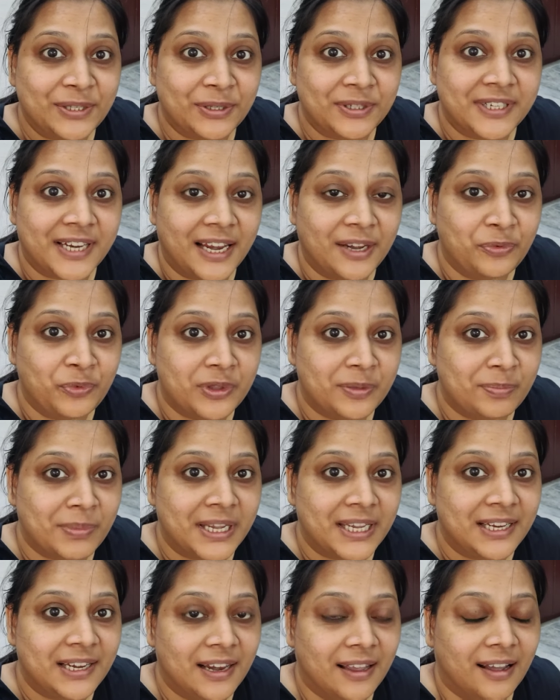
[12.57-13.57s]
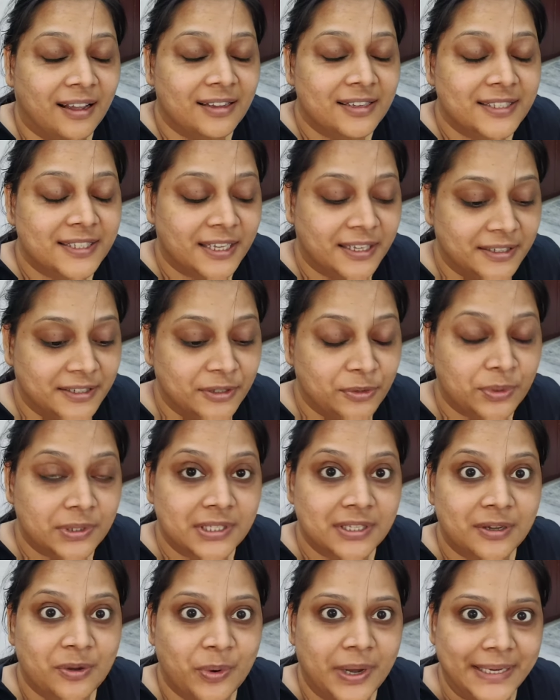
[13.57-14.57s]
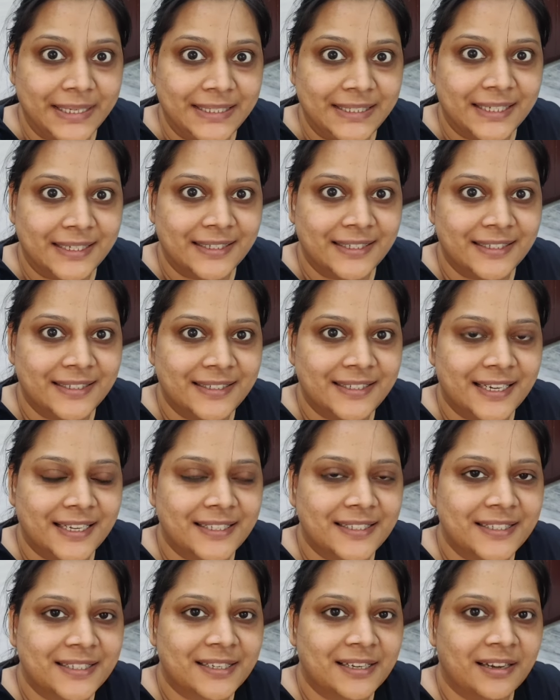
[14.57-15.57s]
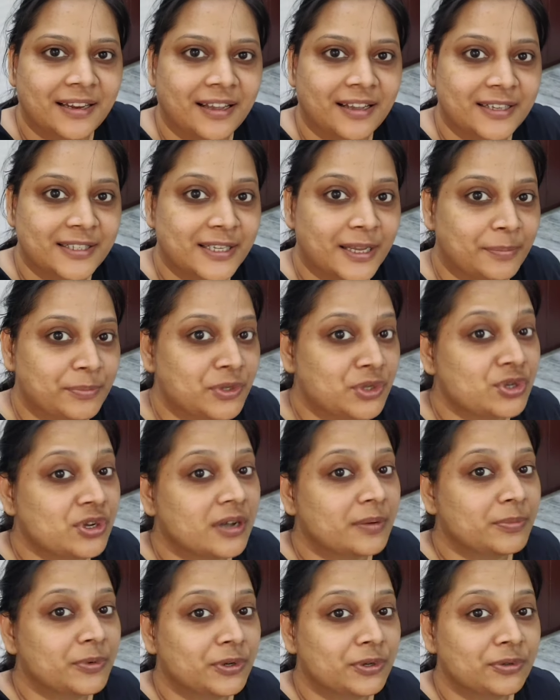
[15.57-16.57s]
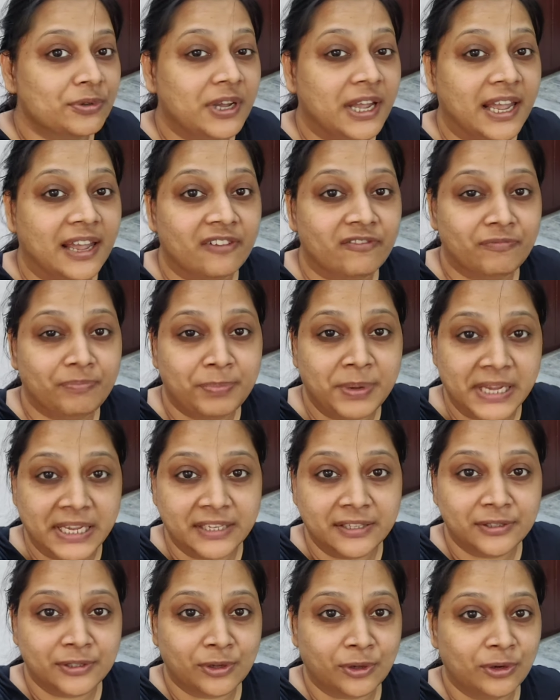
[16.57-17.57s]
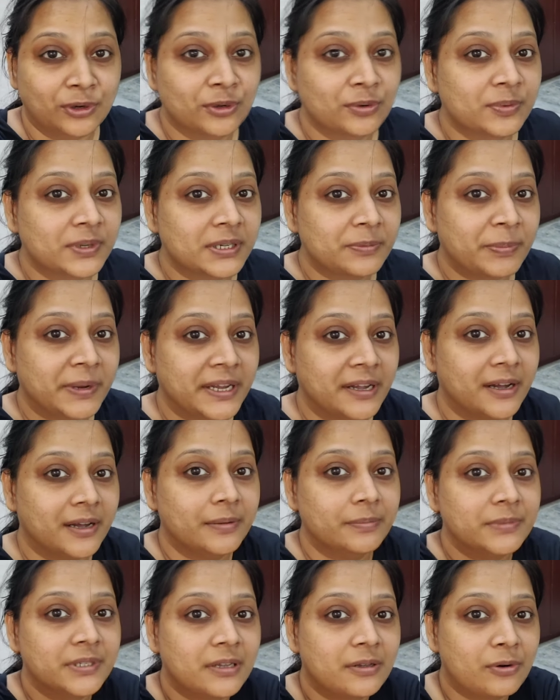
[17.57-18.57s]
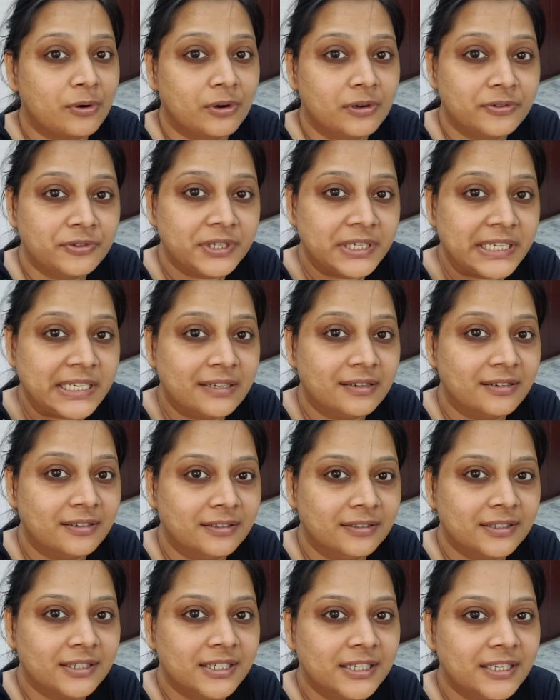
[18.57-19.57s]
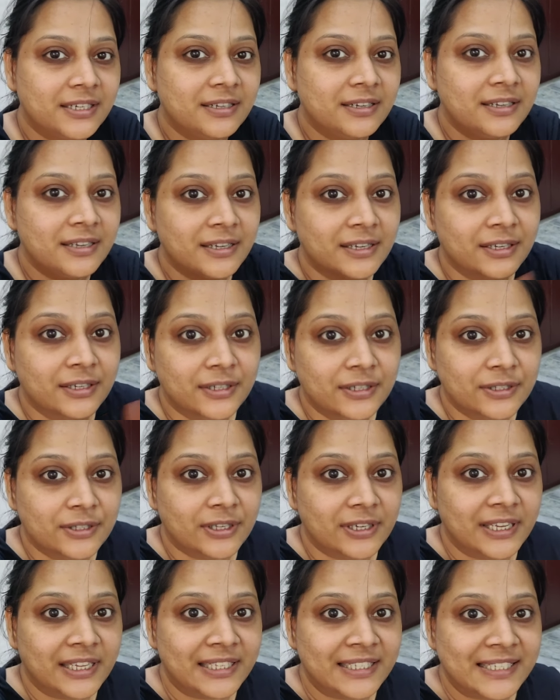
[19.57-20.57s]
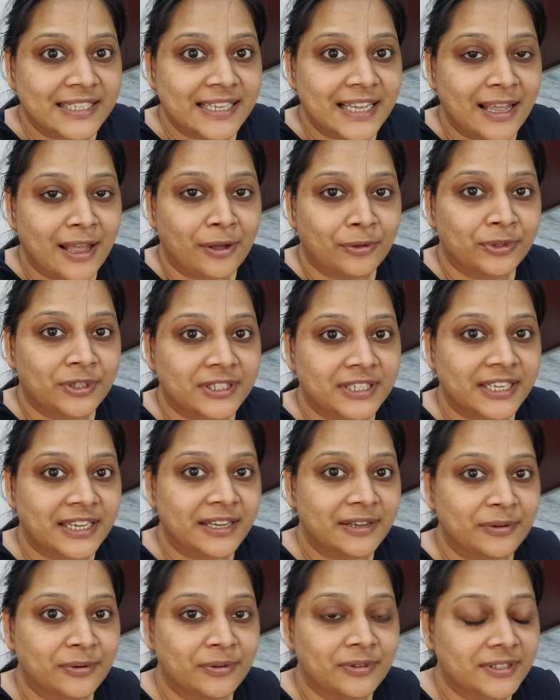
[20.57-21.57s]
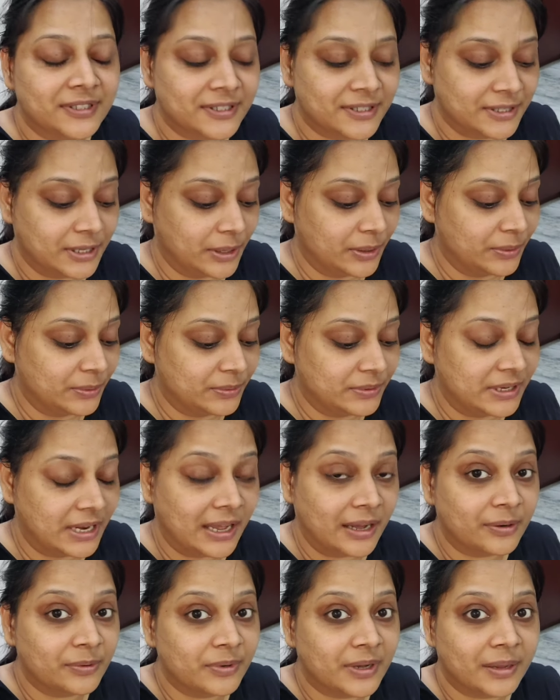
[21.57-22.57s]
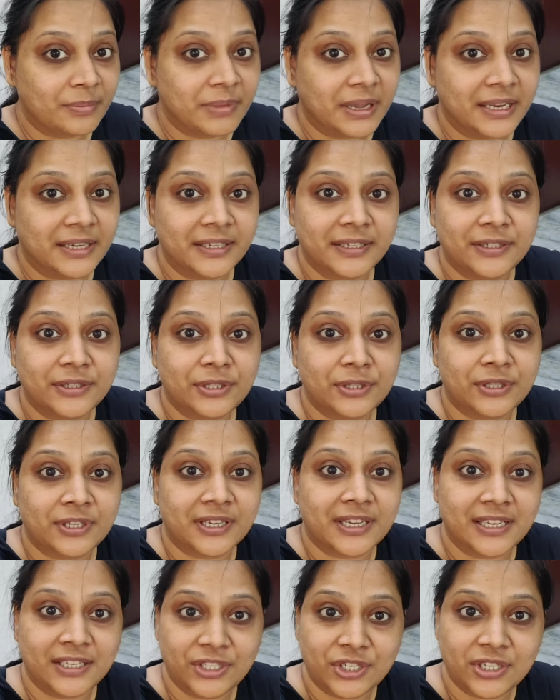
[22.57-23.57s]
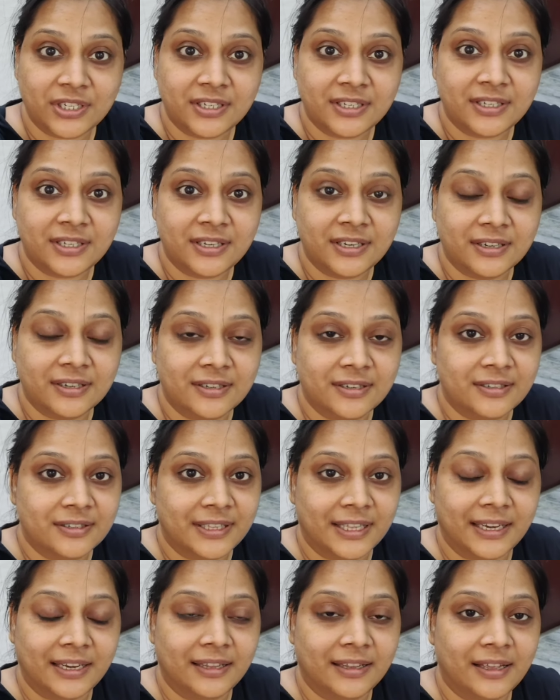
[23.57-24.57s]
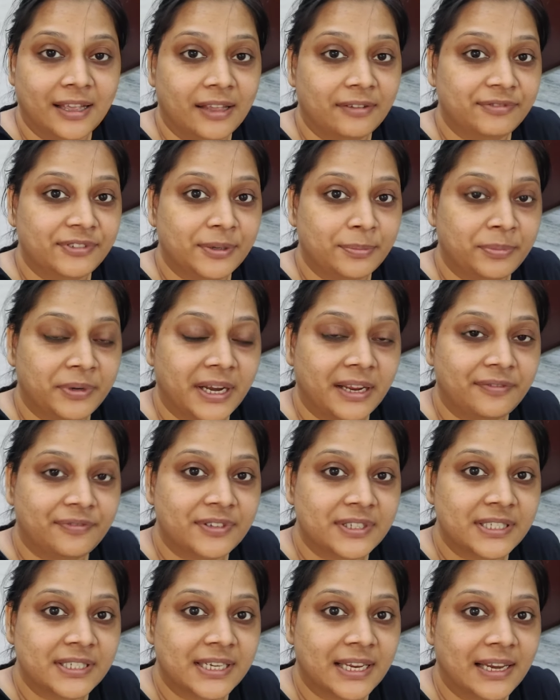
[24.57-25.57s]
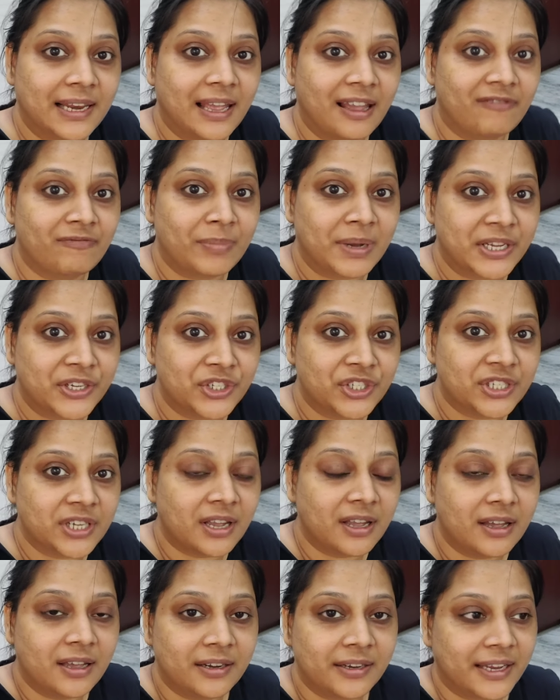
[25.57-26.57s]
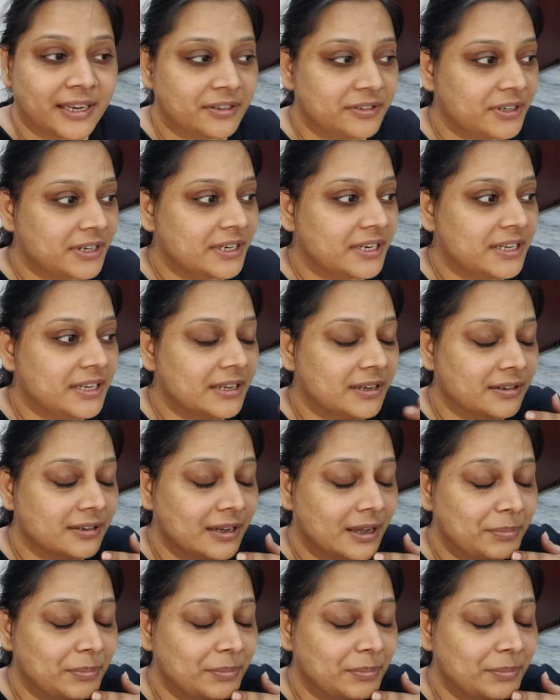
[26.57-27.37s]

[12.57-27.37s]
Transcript: so done with my class and it was quite an intense class. I'm sure I'm going to have pains all over. My arms are already hurting. So let's see how the day goes. So now I'm heading to the kitchen. Then after breakfast, I'll have my shower, get ready.